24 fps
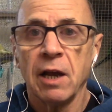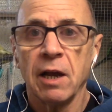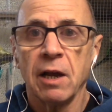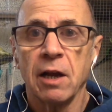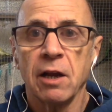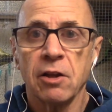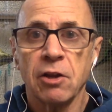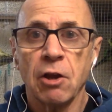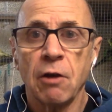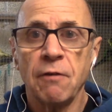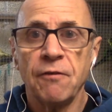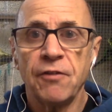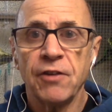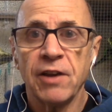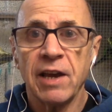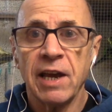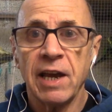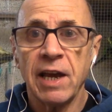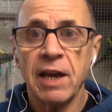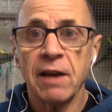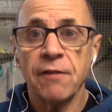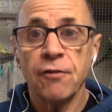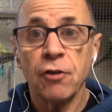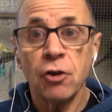Don't
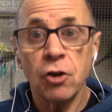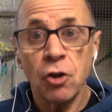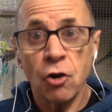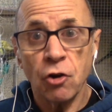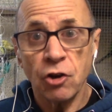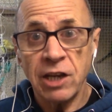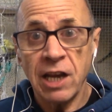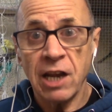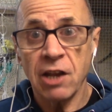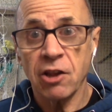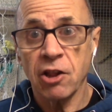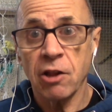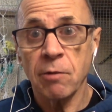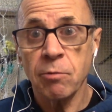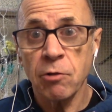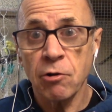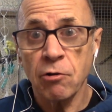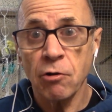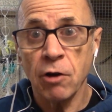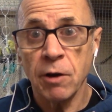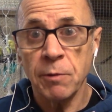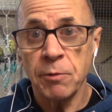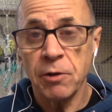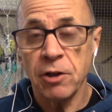forget, if you're not yet
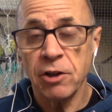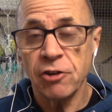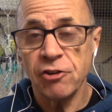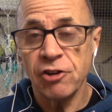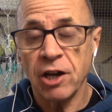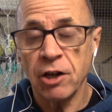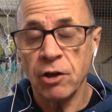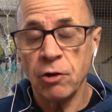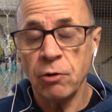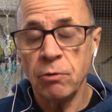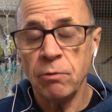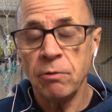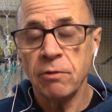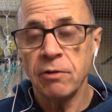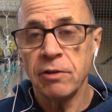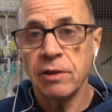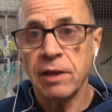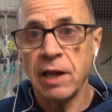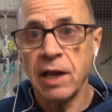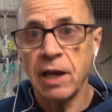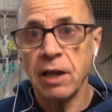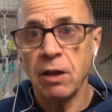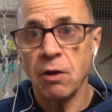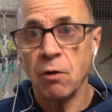subscribed to the channel,
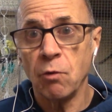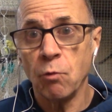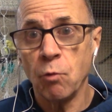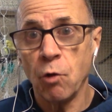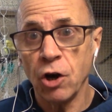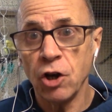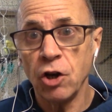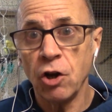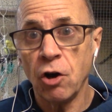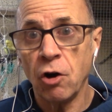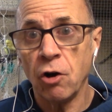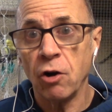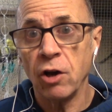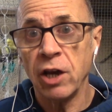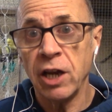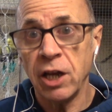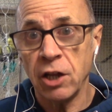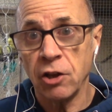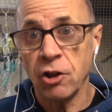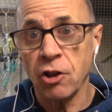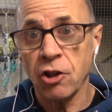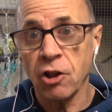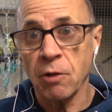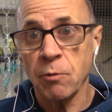then why not hit
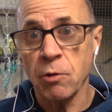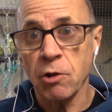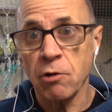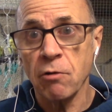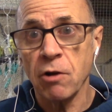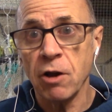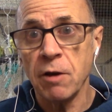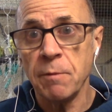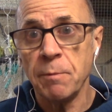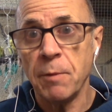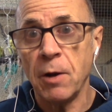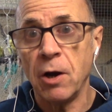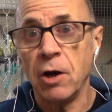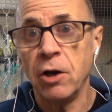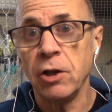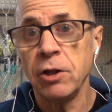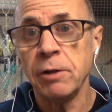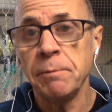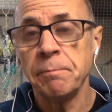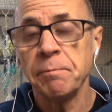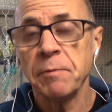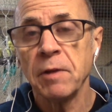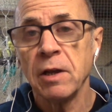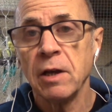the subscribe button,
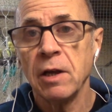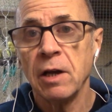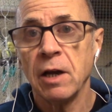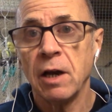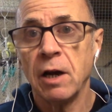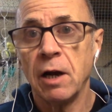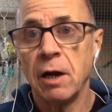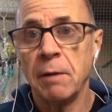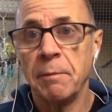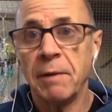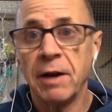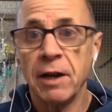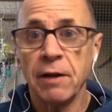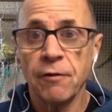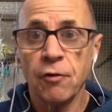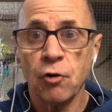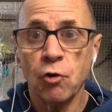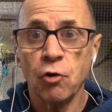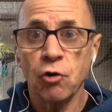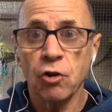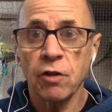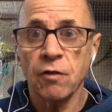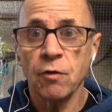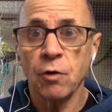and of
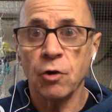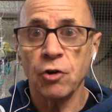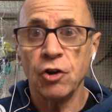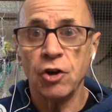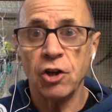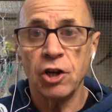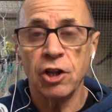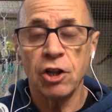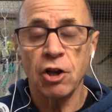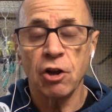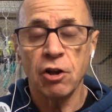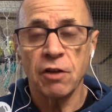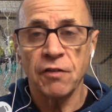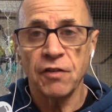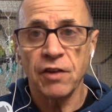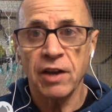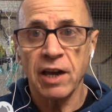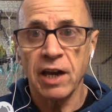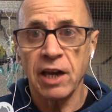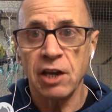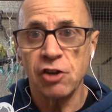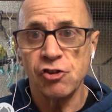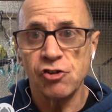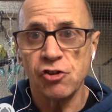course if you want early
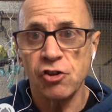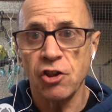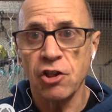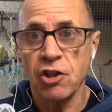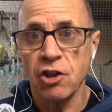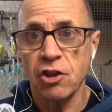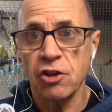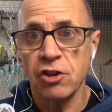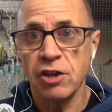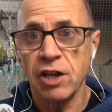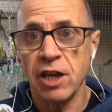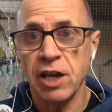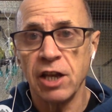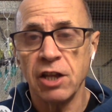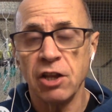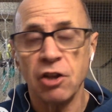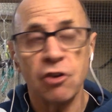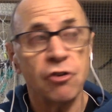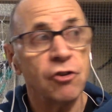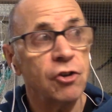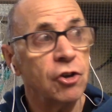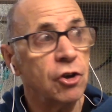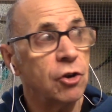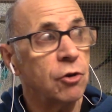notifications, then
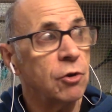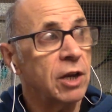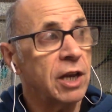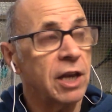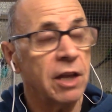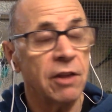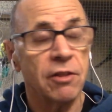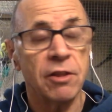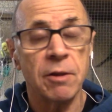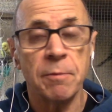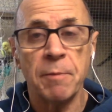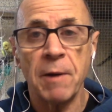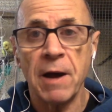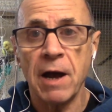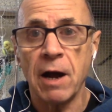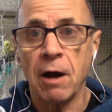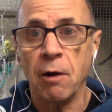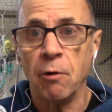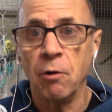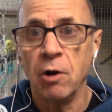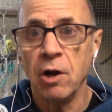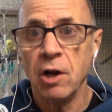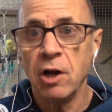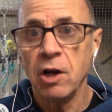do hit the bell.
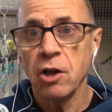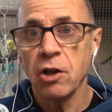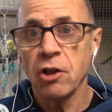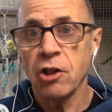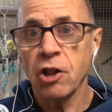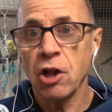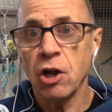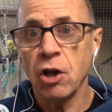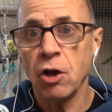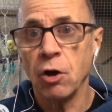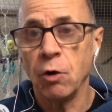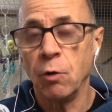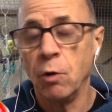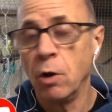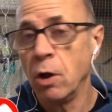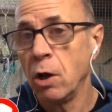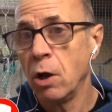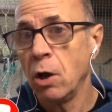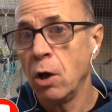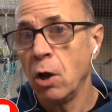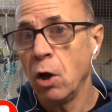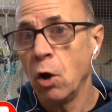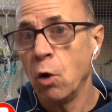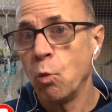So
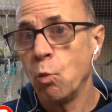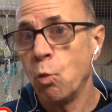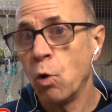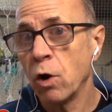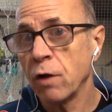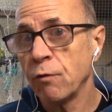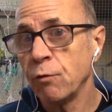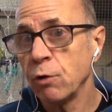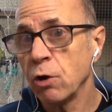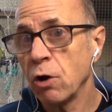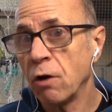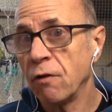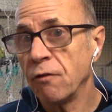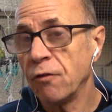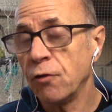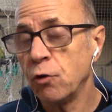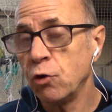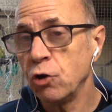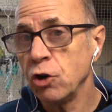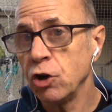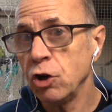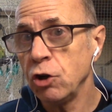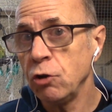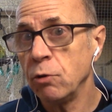what have we got for
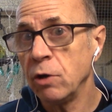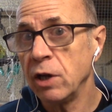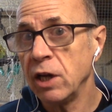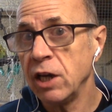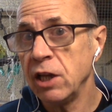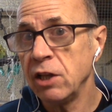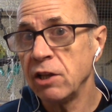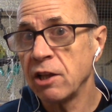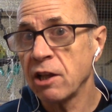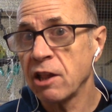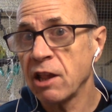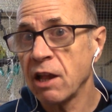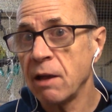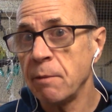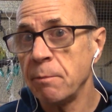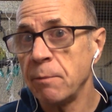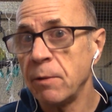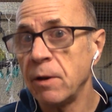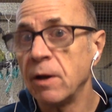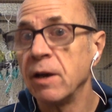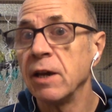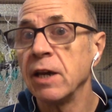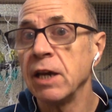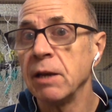you in
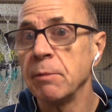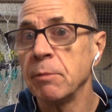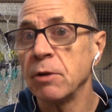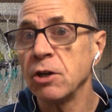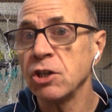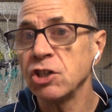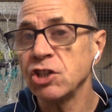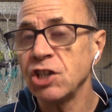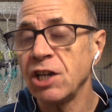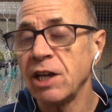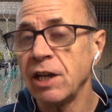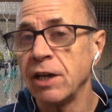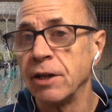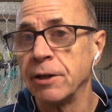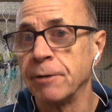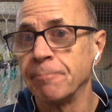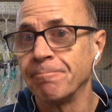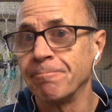December in my shed?